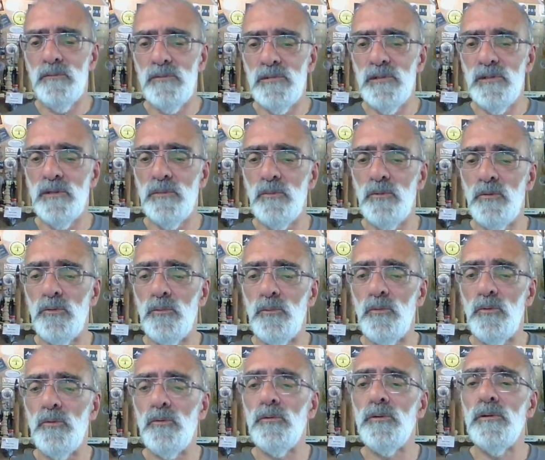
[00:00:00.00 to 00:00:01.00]
Sycamore and
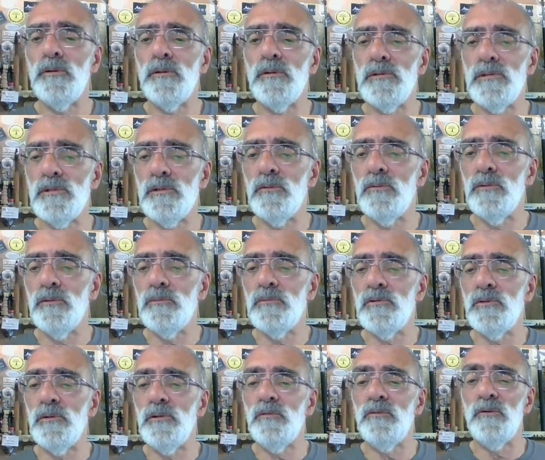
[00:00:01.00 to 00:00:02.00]
walnut was soaked in
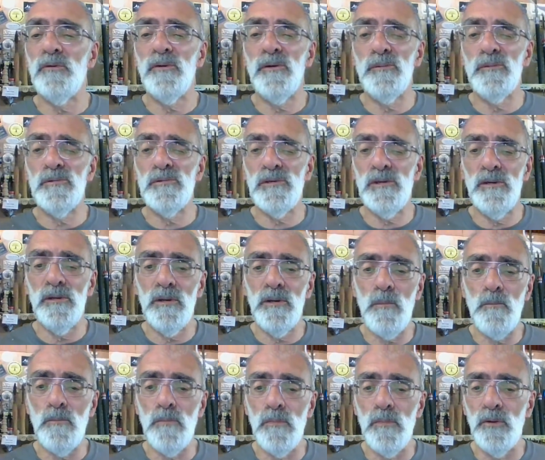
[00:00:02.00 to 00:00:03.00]
24 hours in
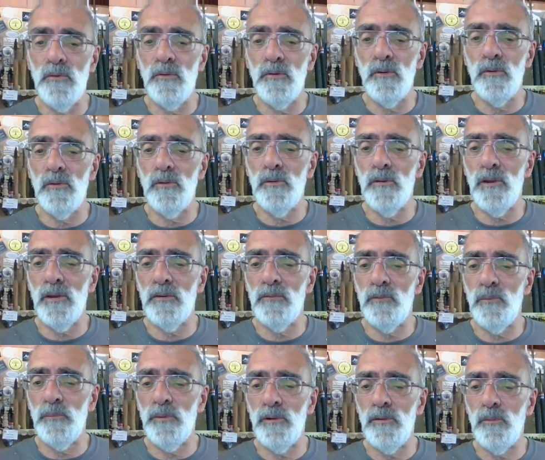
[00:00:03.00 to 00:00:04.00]
mineral oil and
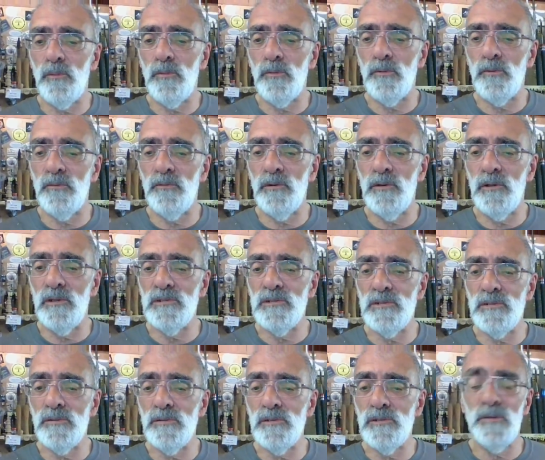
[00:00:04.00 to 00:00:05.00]
repel water for at least
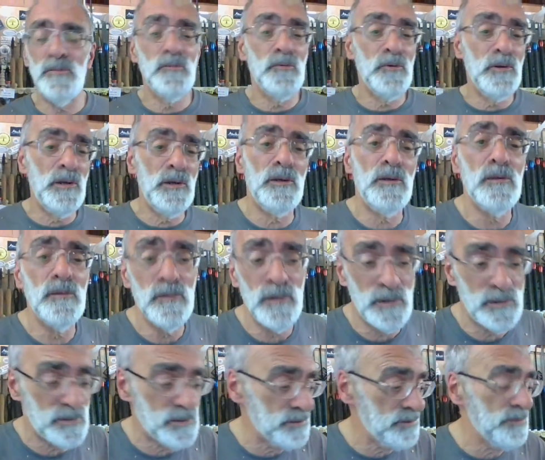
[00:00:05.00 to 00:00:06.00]
two seconds. Really,
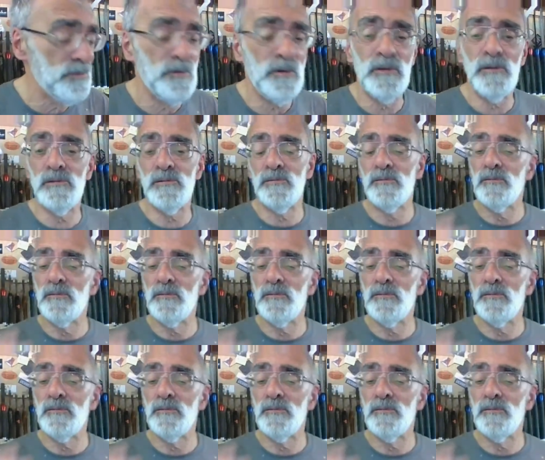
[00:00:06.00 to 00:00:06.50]
that's great.